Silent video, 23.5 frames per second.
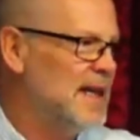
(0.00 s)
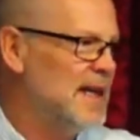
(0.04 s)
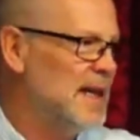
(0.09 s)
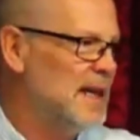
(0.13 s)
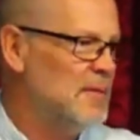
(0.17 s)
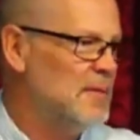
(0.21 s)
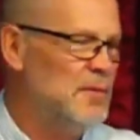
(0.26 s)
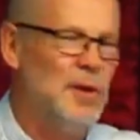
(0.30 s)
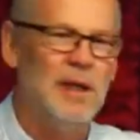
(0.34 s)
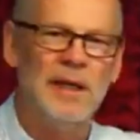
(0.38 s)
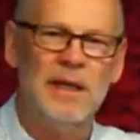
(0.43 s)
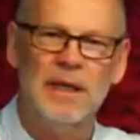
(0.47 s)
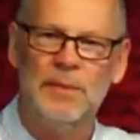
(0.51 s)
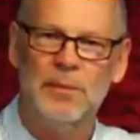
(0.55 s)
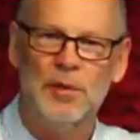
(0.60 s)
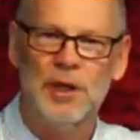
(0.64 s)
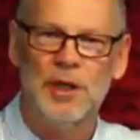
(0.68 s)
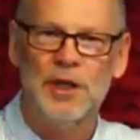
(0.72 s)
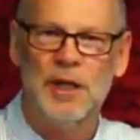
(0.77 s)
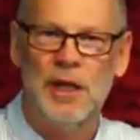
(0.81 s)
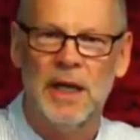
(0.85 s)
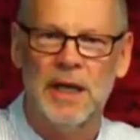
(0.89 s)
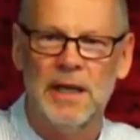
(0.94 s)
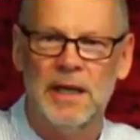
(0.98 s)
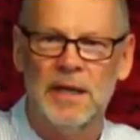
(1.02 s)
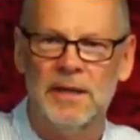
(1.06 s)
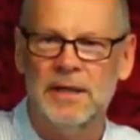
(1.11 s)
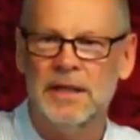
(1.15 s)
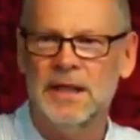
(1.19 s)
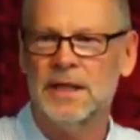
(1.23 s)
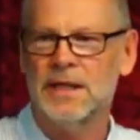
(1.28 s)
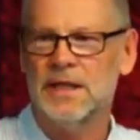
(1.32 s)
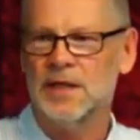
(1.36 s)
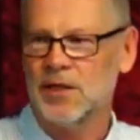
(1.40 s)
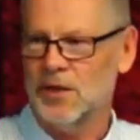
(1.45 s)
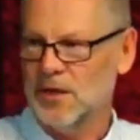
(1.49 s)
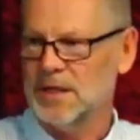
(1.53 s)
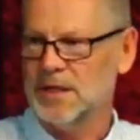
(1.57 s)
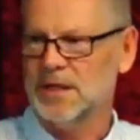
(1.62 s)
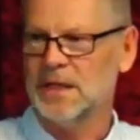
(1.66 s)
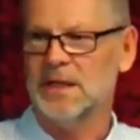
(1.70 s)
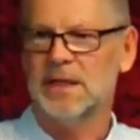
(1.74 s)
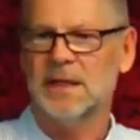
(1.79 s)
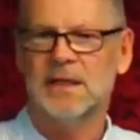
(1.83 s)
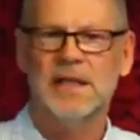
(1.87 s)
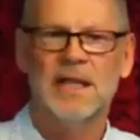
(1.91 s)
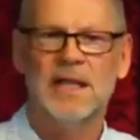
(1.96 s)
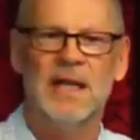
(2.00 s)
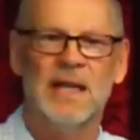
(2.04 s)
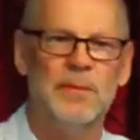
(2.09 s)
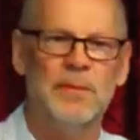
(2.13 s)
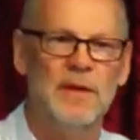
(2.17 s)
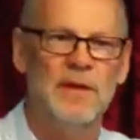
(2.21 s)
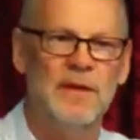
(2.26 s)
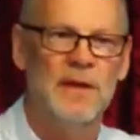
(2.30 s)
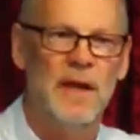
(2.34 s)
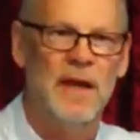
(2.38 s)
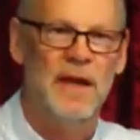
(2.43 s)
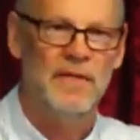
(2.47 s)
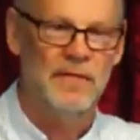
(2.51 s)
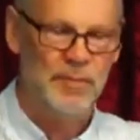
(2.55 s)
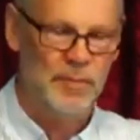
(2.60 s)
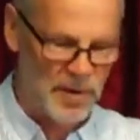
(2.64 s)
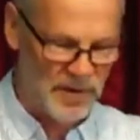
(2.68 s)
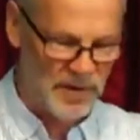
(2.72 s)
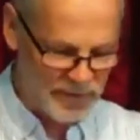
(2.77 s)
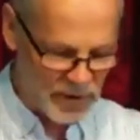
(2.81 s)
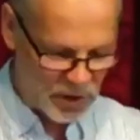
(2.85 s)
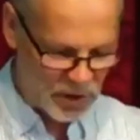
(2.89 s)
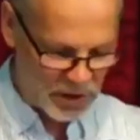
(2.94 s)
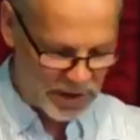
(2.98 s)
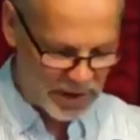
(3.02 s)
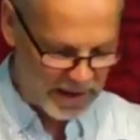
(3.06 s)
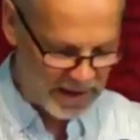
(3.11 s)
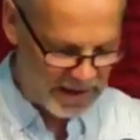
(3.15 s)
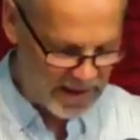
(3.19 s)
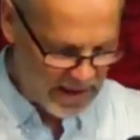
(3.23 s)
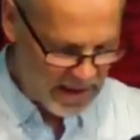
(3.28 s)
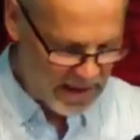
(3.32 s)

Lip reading: really appreciated the insights that the team have provided.